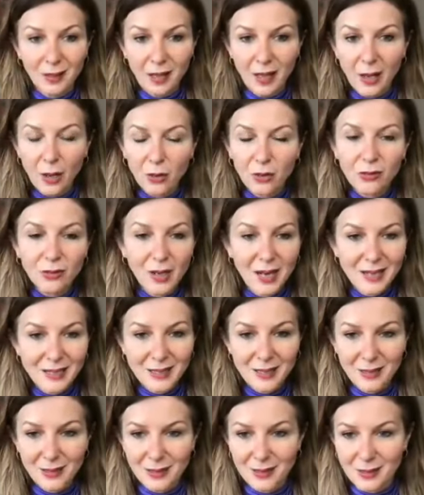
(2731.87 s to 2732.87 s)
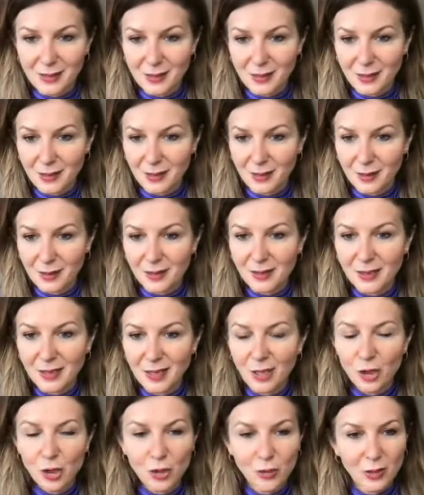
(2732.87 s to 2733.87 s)
our greatest
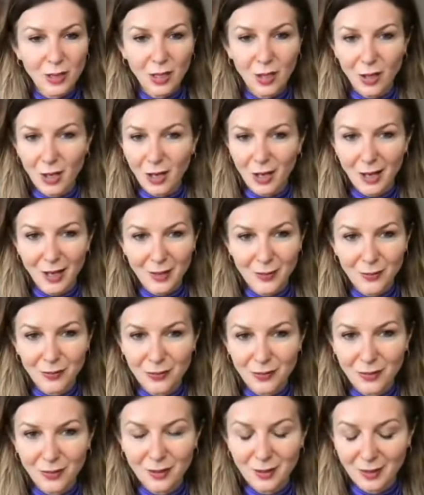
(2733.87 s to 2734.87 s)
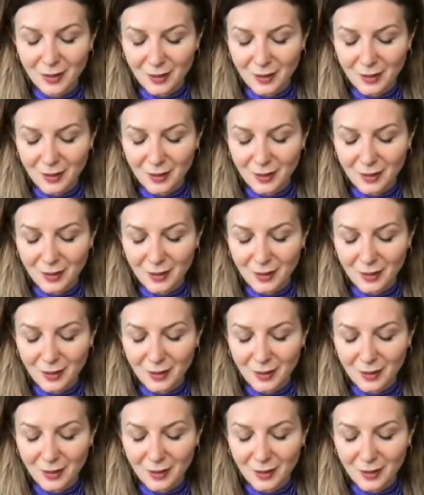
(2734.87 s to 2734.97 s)
teacher alive,